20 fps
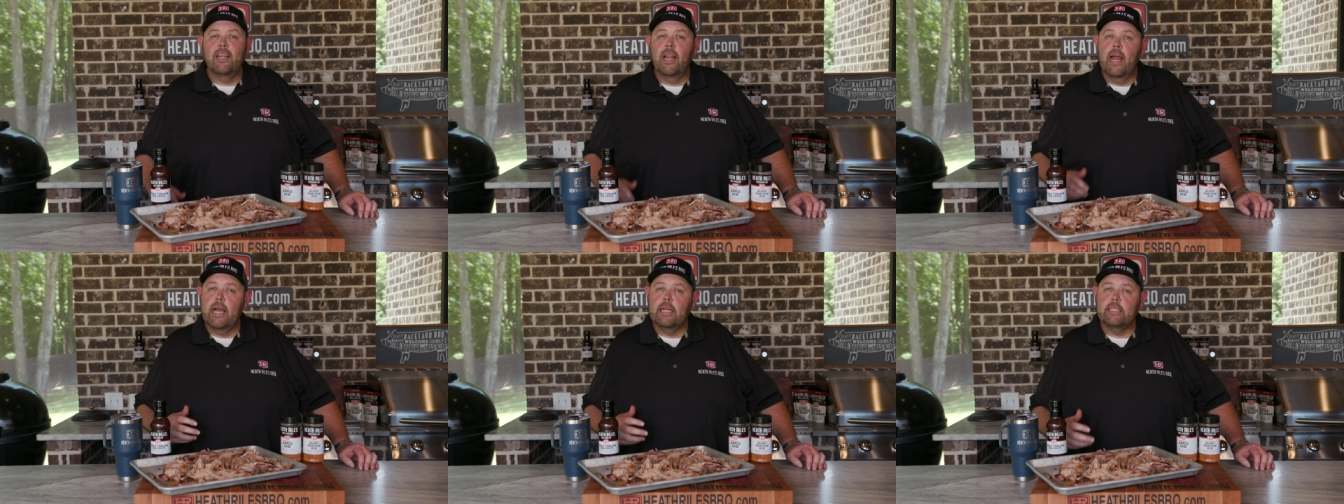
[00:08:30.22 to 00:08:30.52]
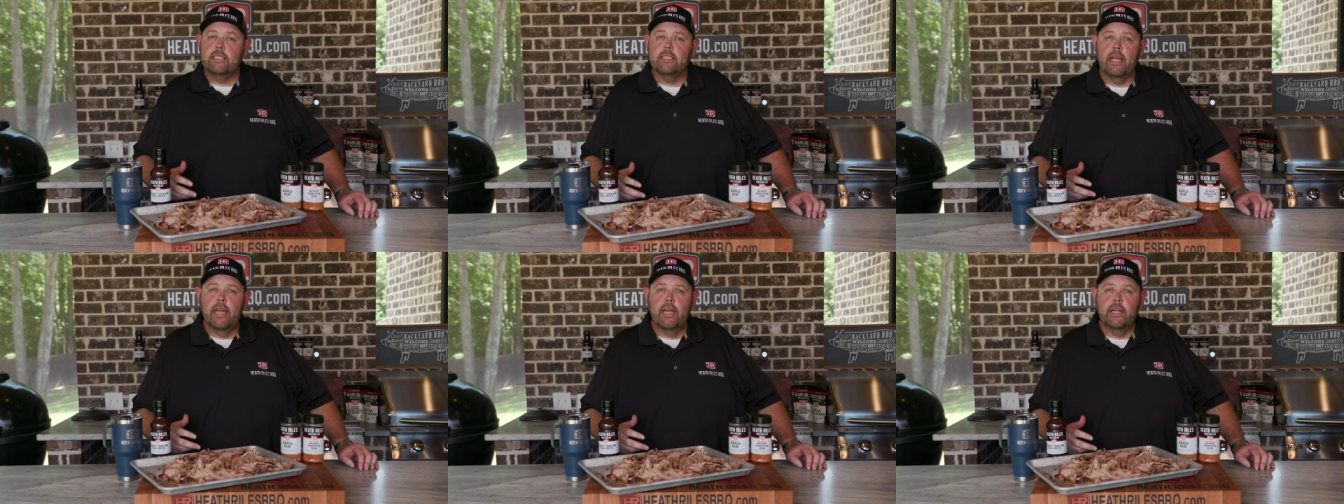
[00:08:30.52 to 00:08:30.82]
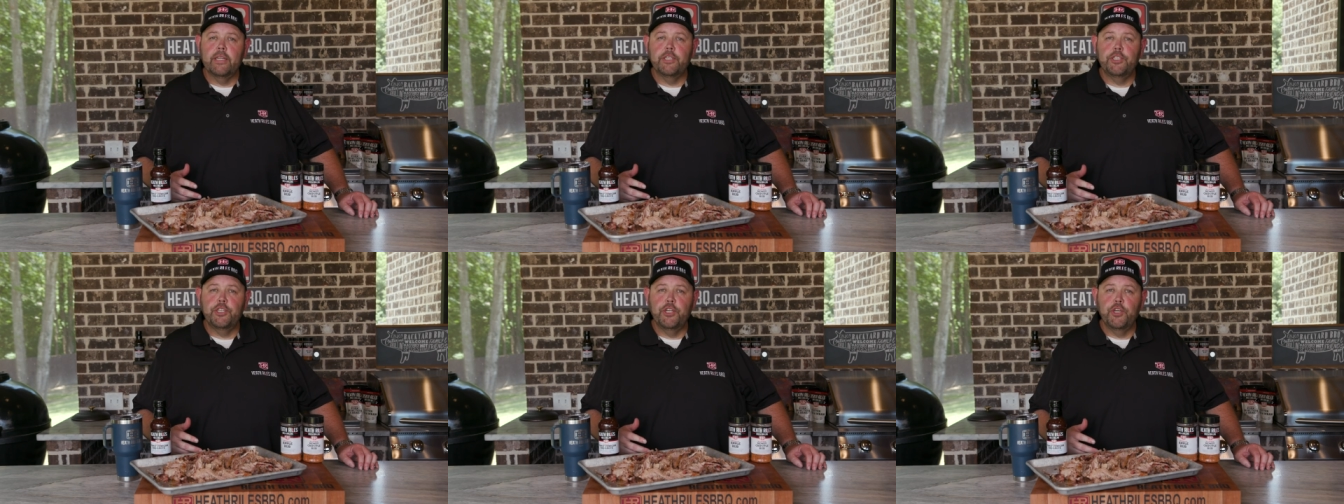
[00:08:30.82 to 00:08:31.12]
the last
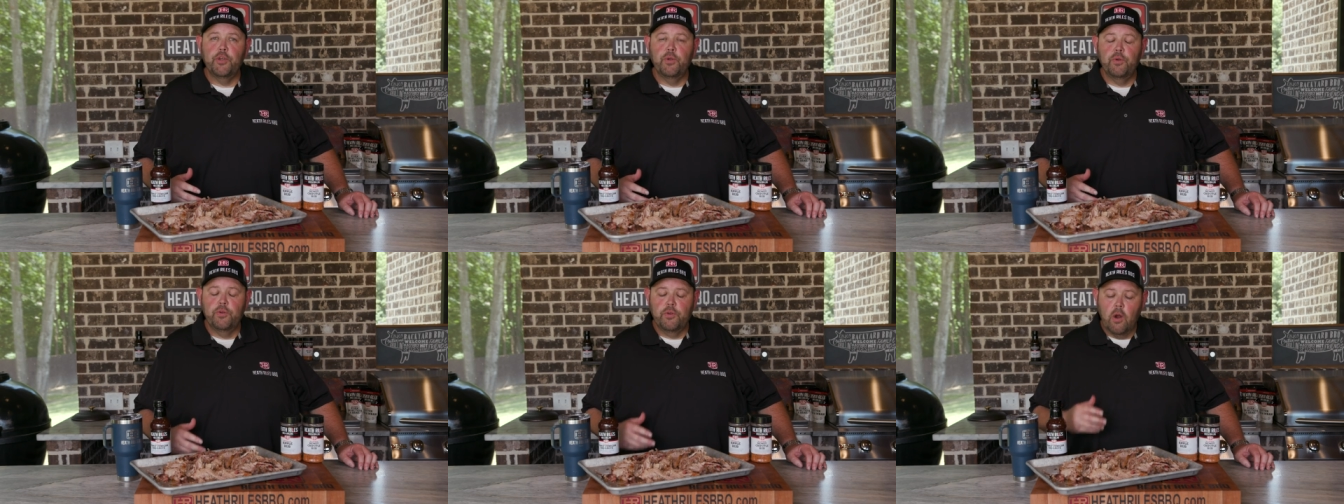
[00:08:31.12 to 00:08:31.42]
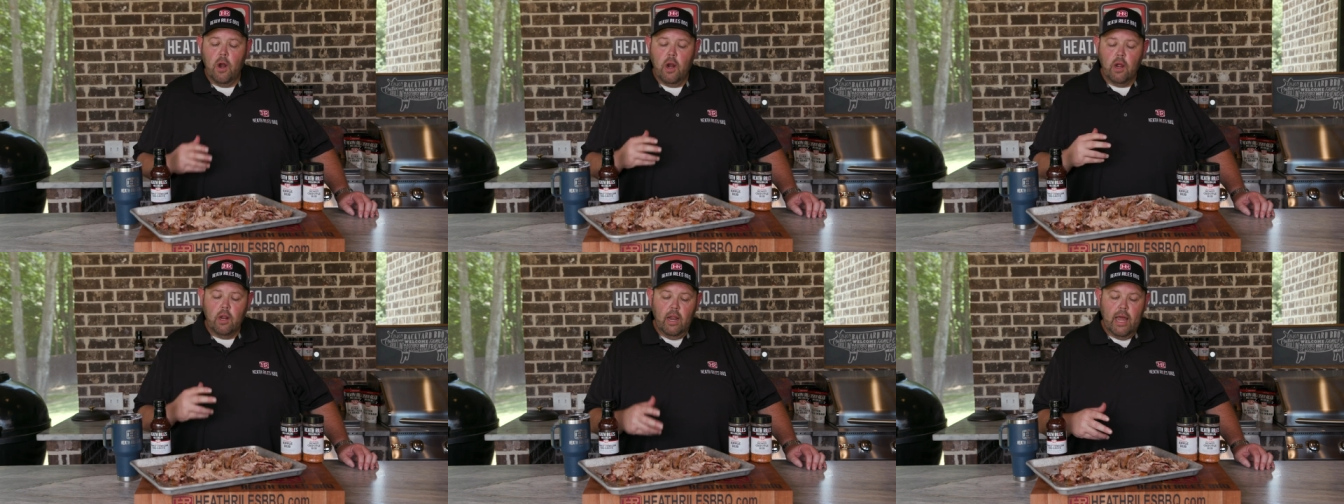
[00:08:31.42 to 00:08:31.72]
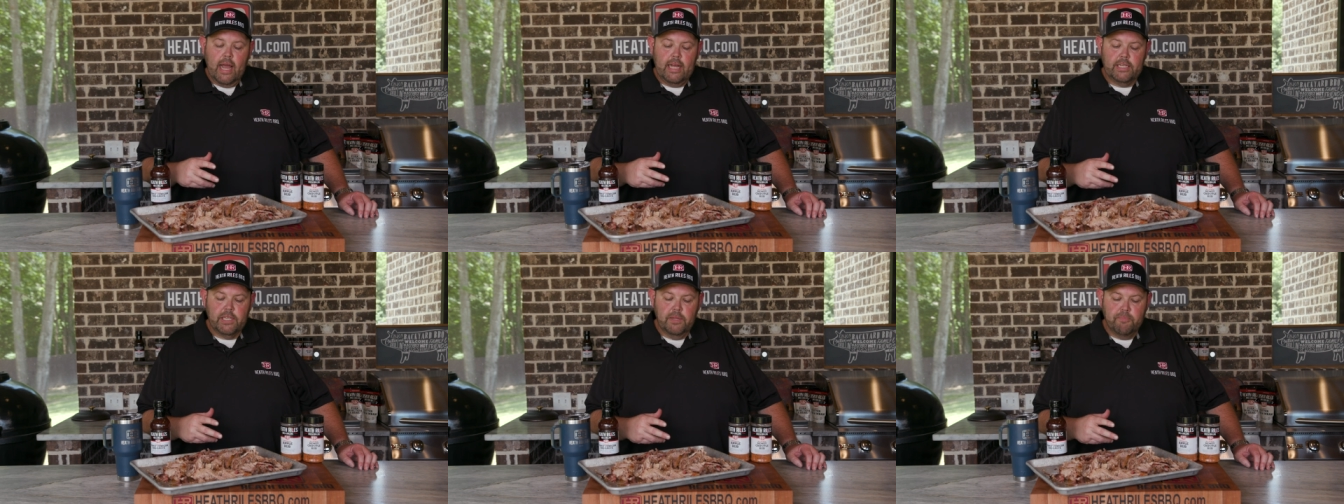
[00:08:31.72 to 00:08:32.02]
thing to do to our
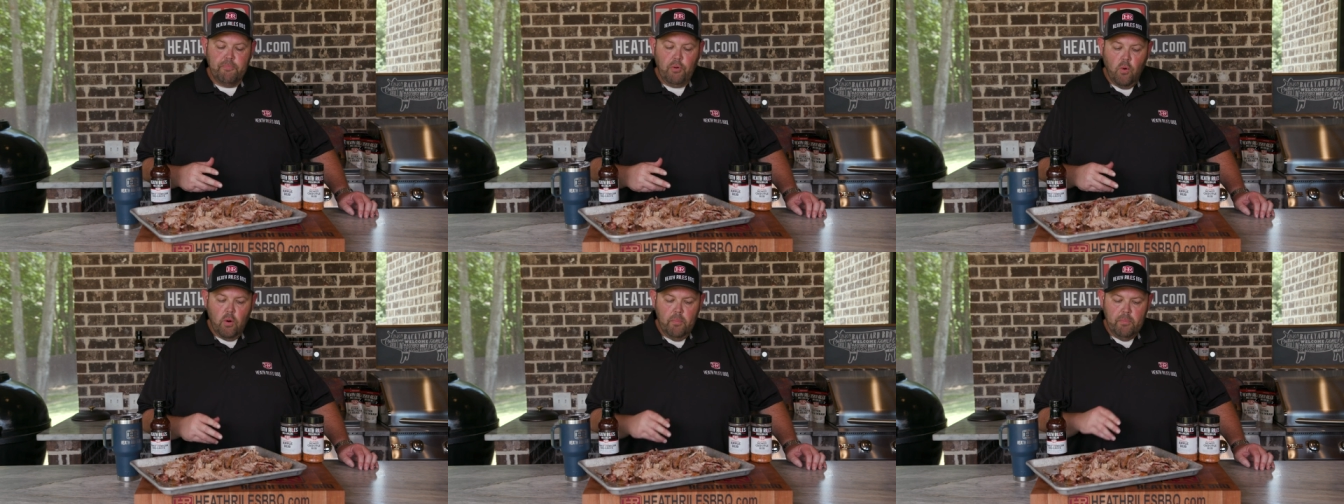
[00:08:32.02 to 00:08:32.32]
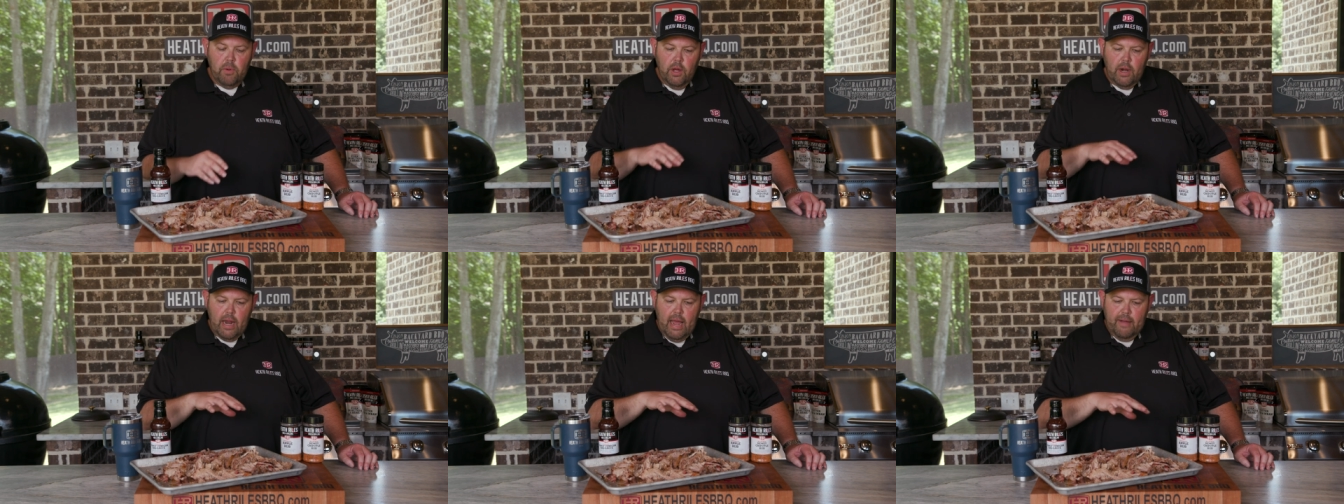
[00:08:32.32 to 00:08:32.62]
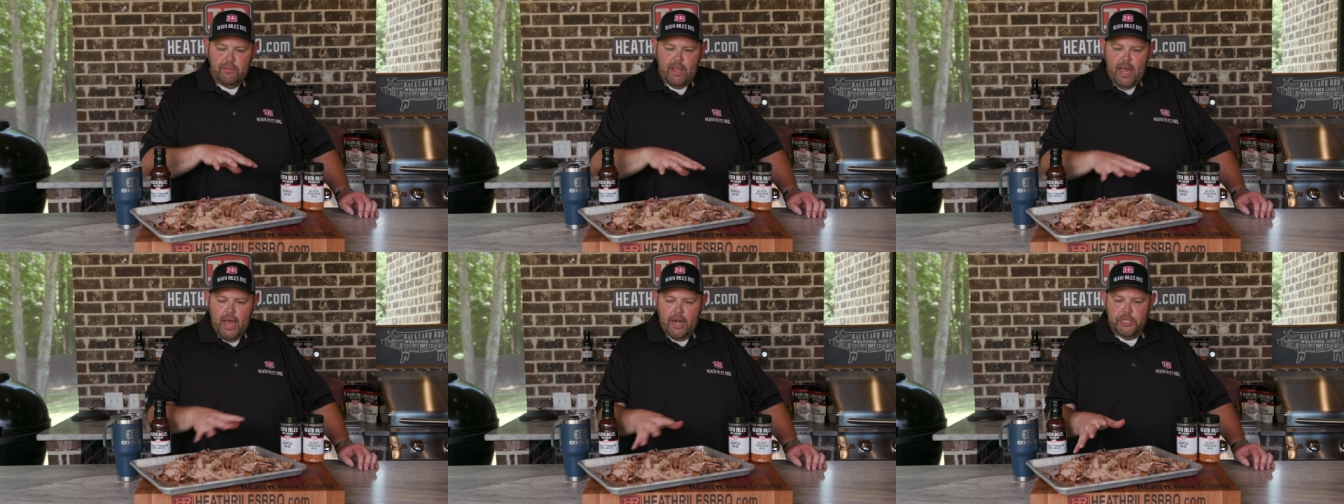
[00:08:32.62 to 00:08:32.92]
classic pork butt,
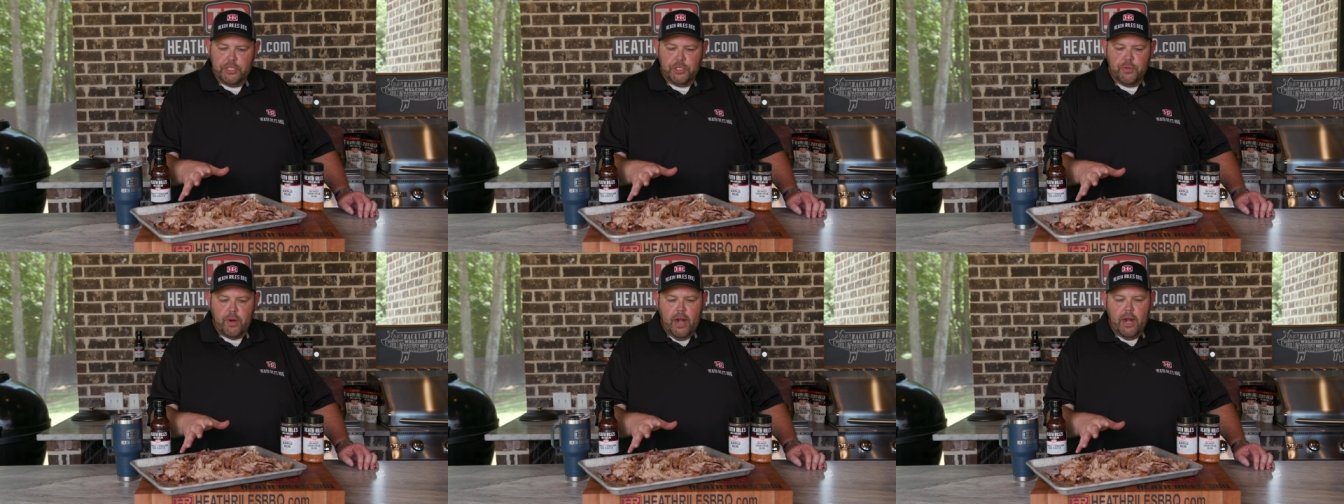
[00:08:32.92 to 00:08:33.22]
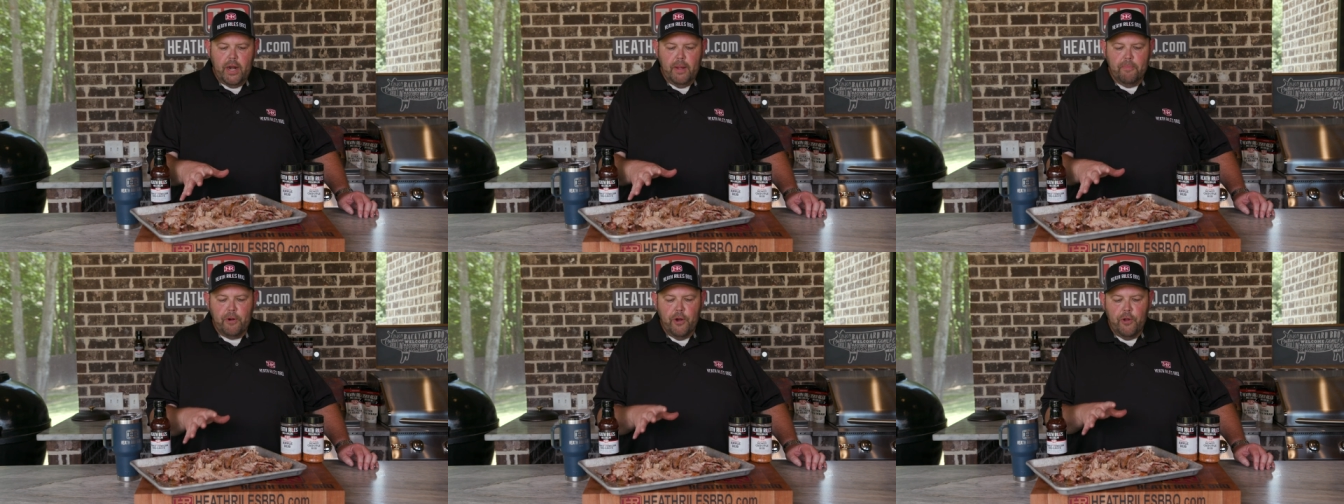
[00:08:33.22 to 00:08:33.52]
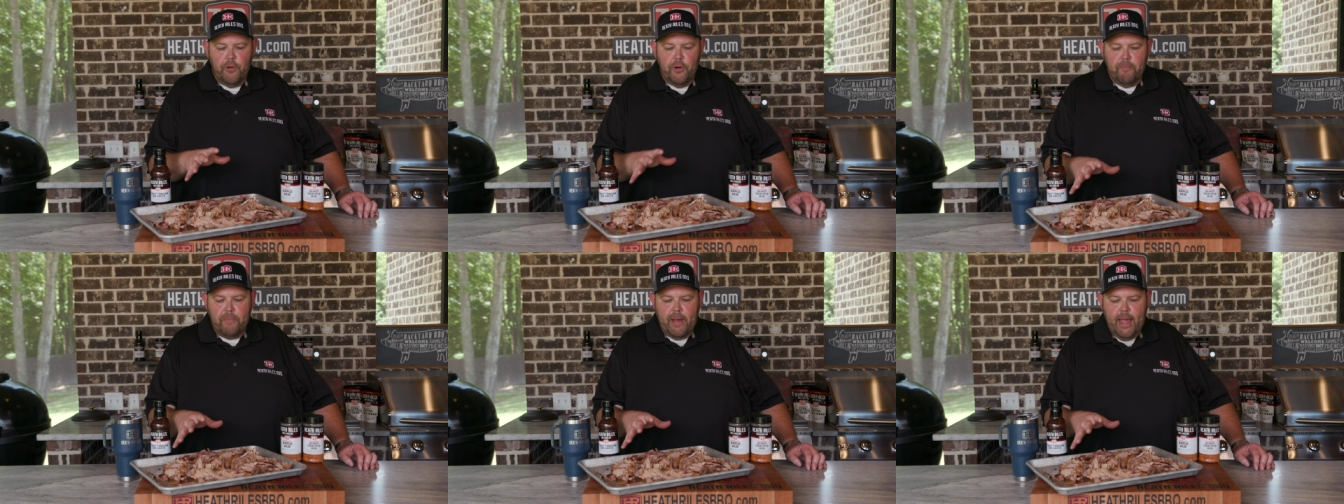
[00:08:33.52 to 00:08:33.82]
I've got it shredded up
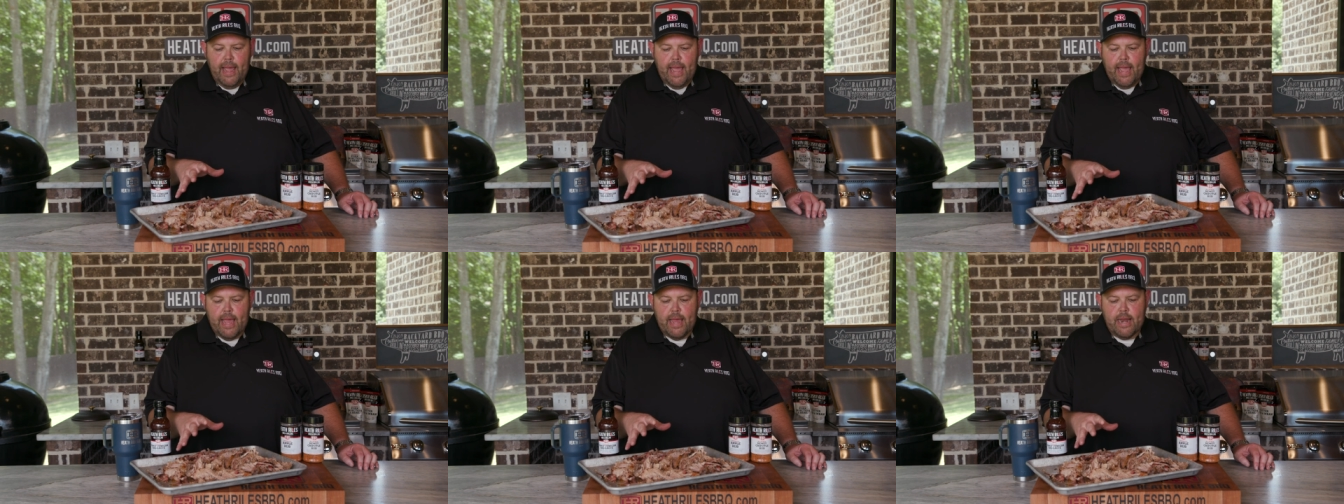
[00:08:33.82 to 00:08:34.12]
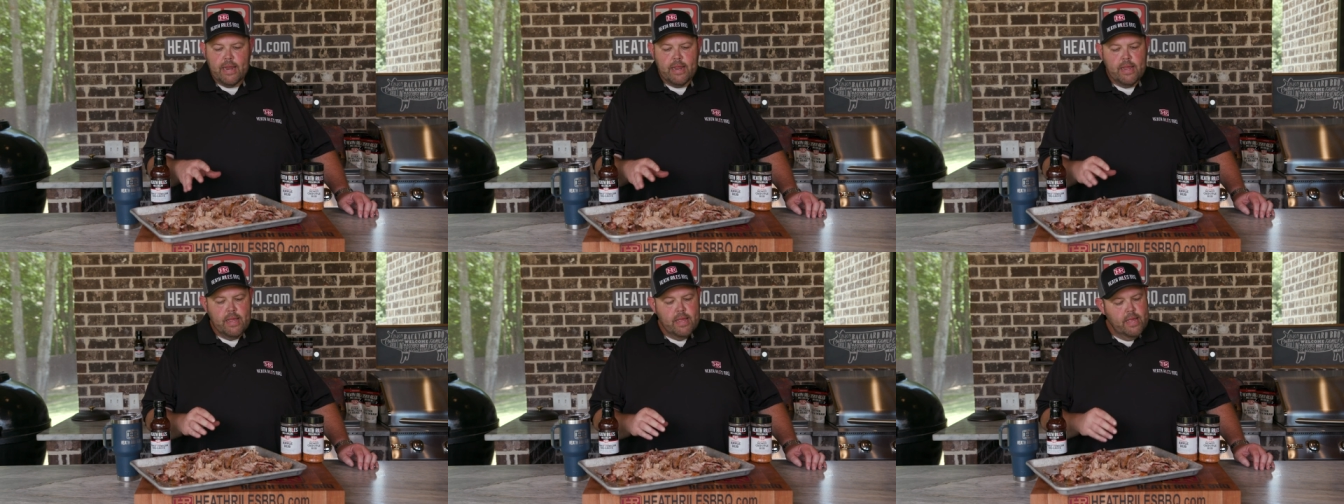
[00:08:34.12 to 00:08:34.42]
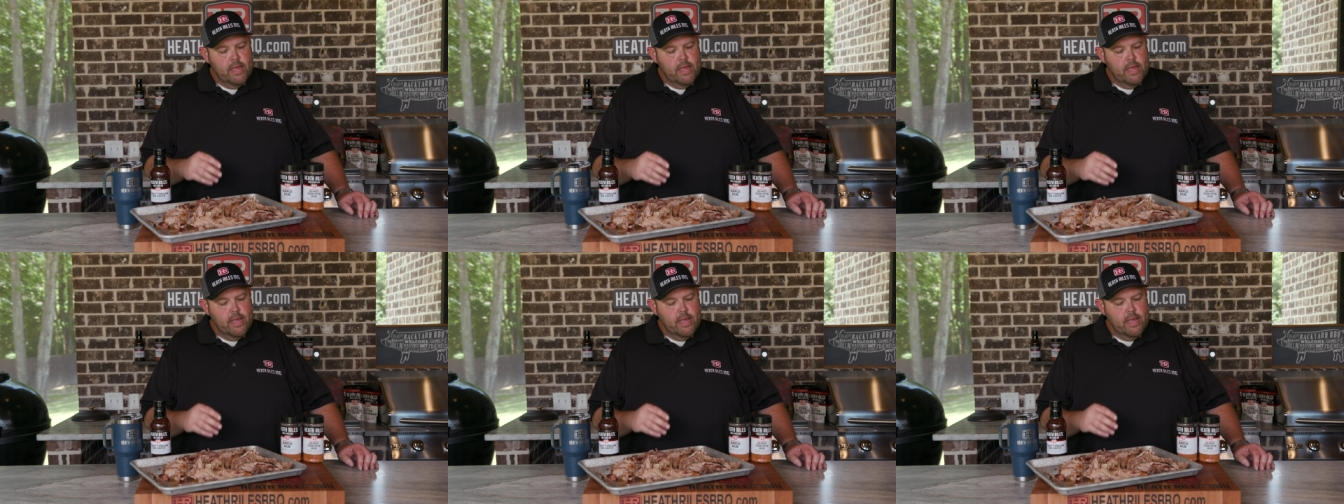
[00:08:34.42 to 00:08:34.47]
here on a pan,